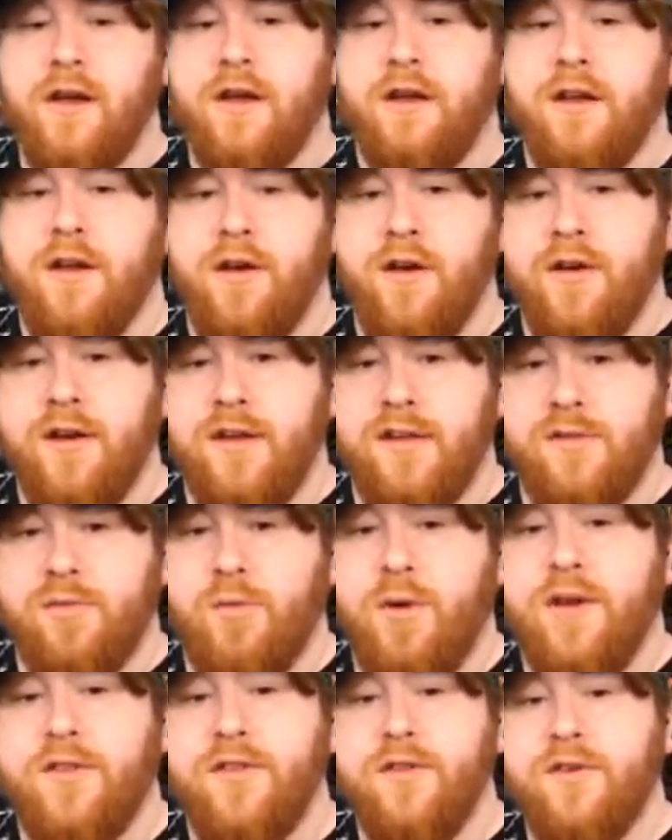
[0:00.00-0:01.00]
Now, it's
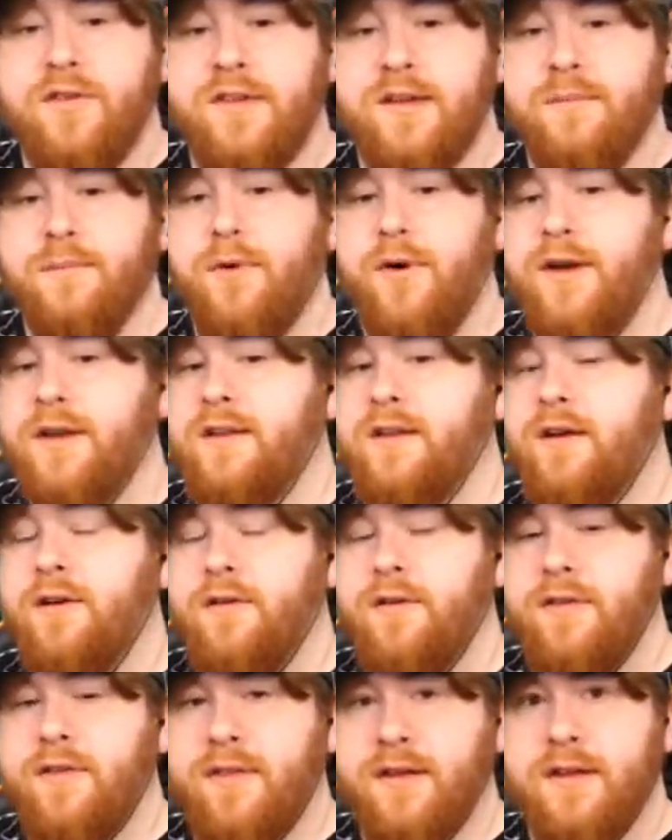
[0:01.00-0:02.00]
worth pointing
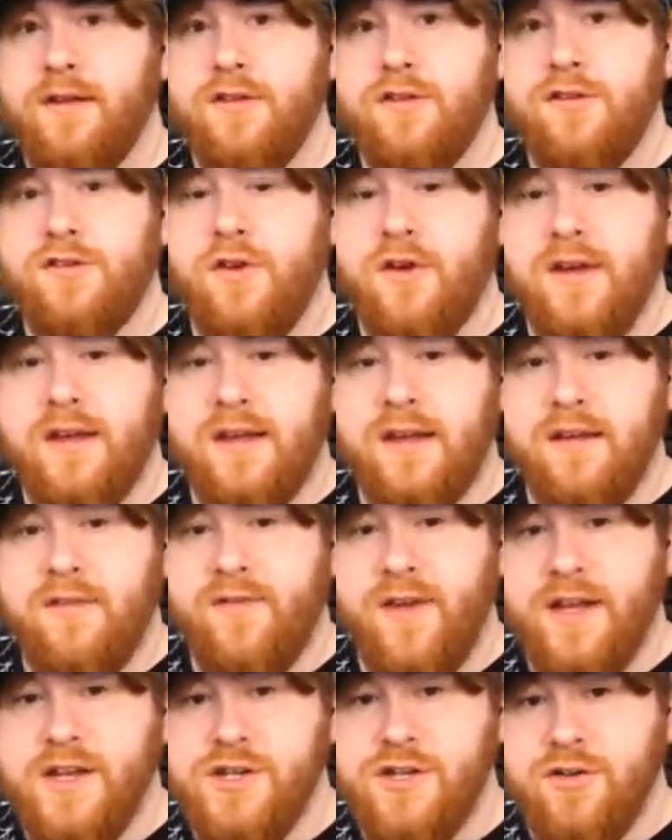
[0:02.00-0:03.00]
out that Sonic
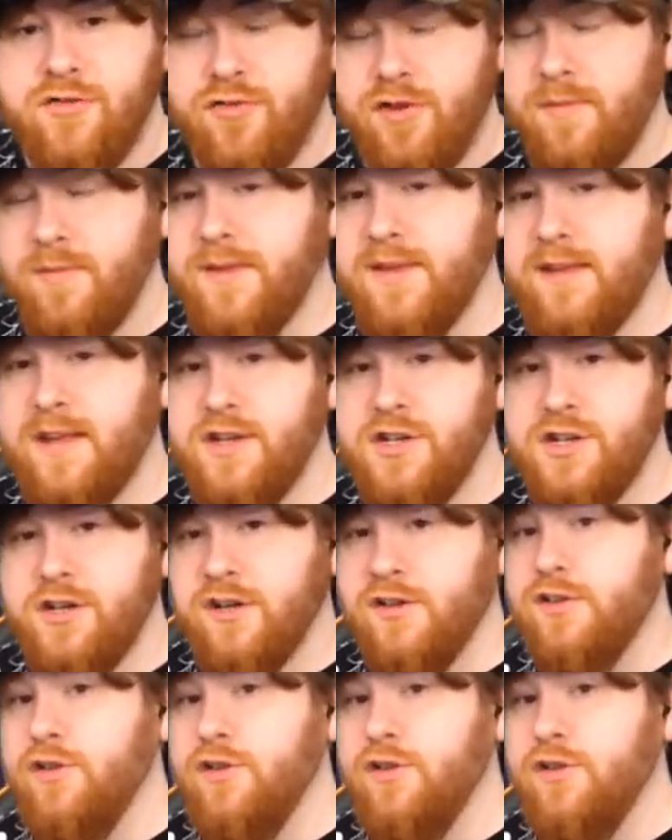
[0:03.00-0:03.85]
Adventure Dreams Edition is